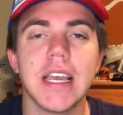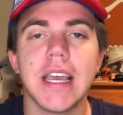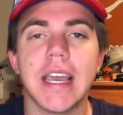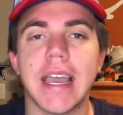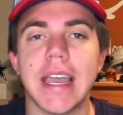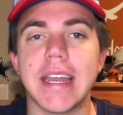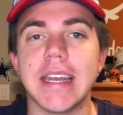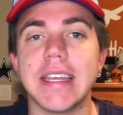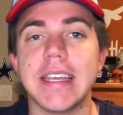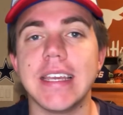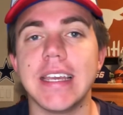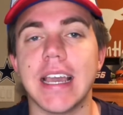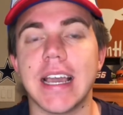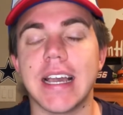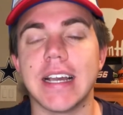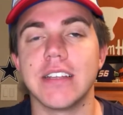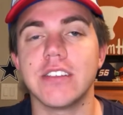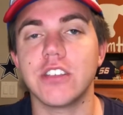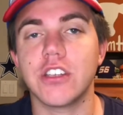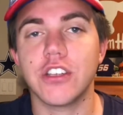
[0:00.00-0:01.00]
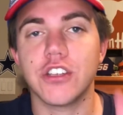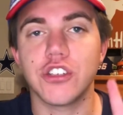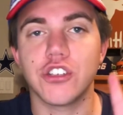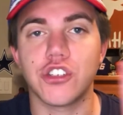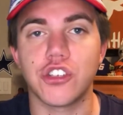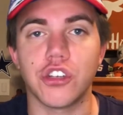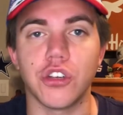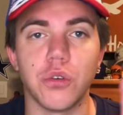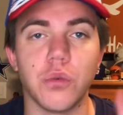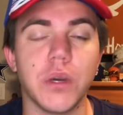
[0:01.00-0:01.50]
and he has
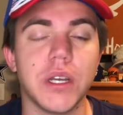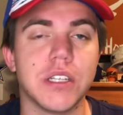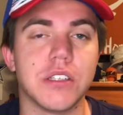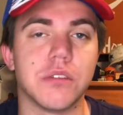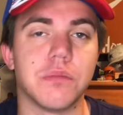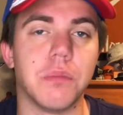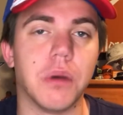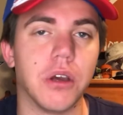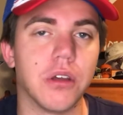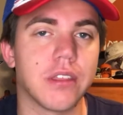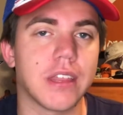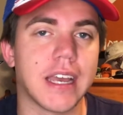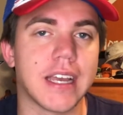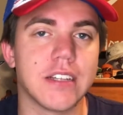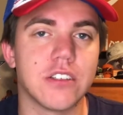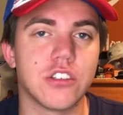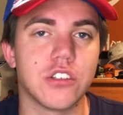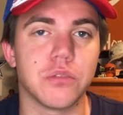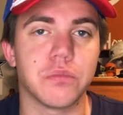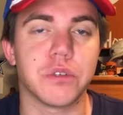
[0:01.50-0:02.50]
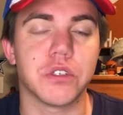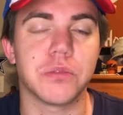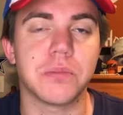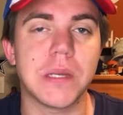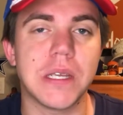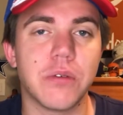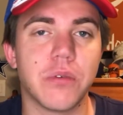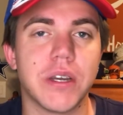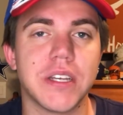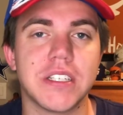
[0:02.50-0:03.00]
two wins, both at Super
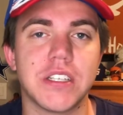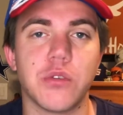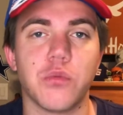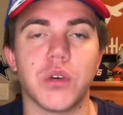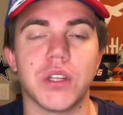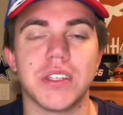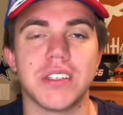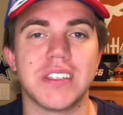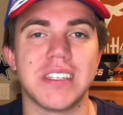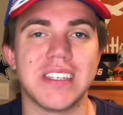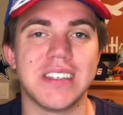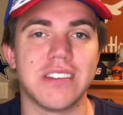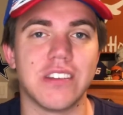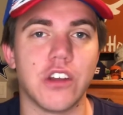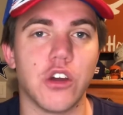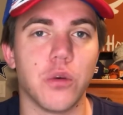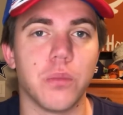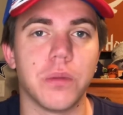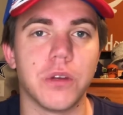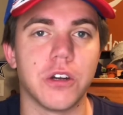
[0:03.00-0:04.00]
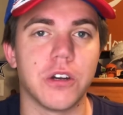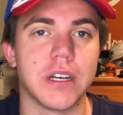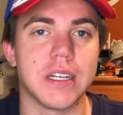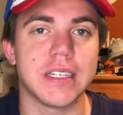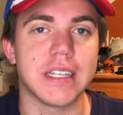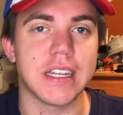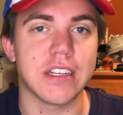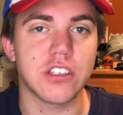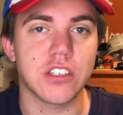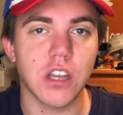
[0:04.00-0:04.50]
Speedways. He won the season opener at
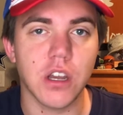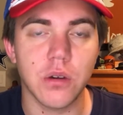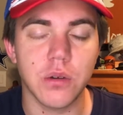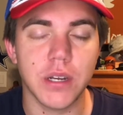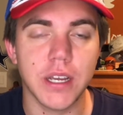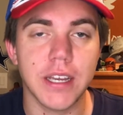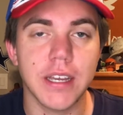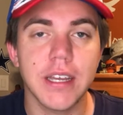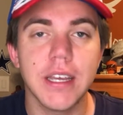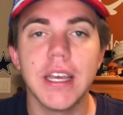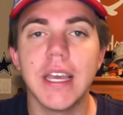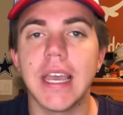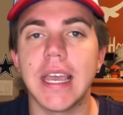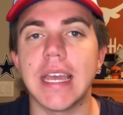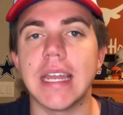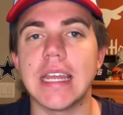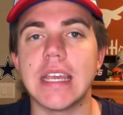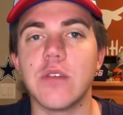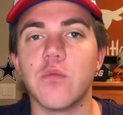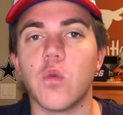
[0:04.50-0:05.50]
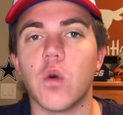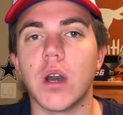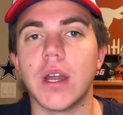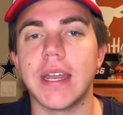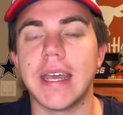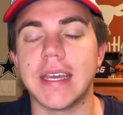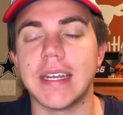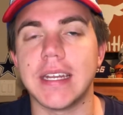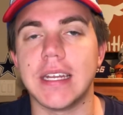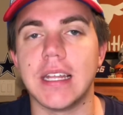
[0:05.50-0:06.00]
Daytona, and he won
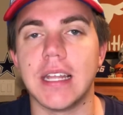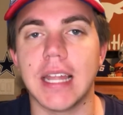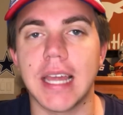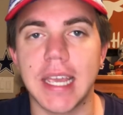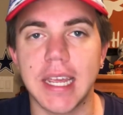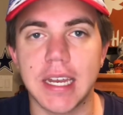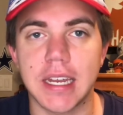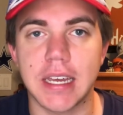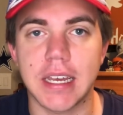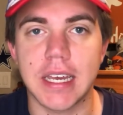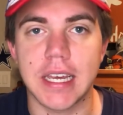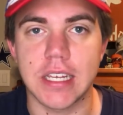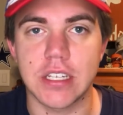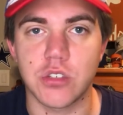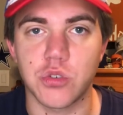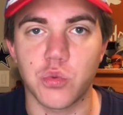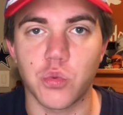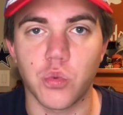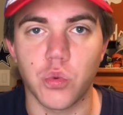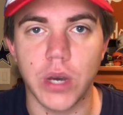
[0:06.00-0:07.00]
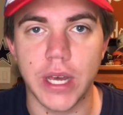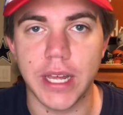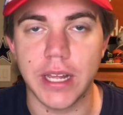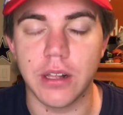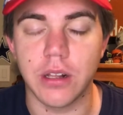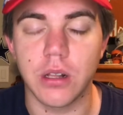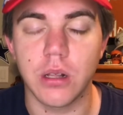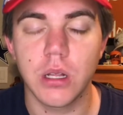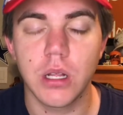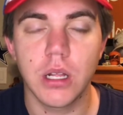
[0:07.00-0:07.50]
at Atlanta as
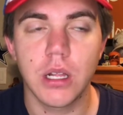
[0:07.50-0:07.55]
well.